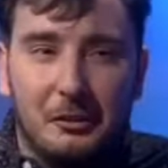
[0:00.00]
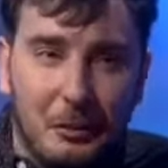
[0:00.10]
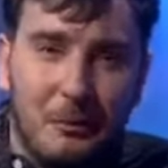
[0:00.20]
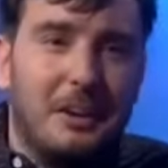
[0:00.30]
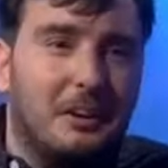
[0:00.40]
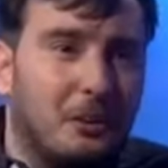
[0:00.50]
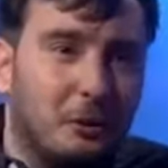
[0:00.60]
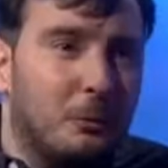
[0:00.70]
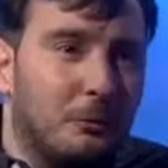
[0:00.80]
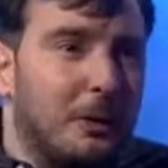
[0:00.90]
It's like making a
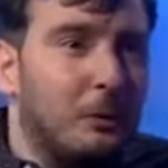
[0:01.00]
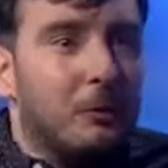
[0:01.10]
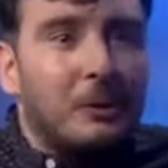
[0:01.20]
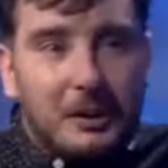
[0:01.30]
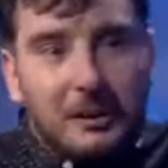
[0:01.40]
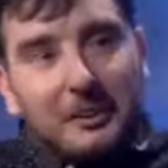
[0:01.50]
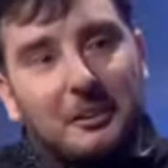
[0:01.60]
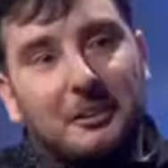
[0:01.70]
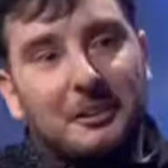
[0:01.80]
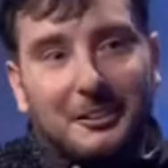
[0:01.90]
good meal,
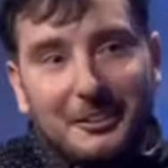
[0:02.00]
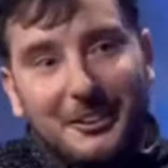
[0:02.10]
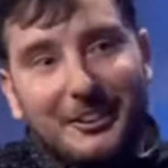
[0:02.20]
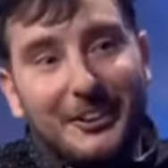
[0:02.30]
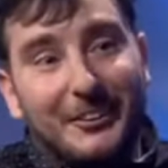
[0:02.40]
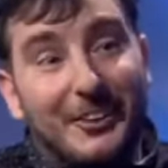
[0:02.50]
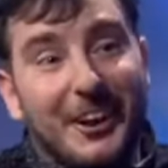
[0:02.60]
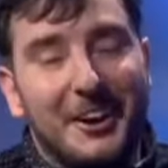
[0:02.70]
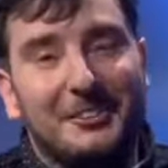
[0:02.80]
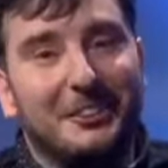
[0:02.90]
linking it in
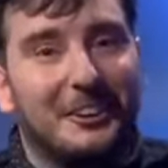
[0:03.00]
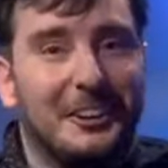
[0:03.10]
there. So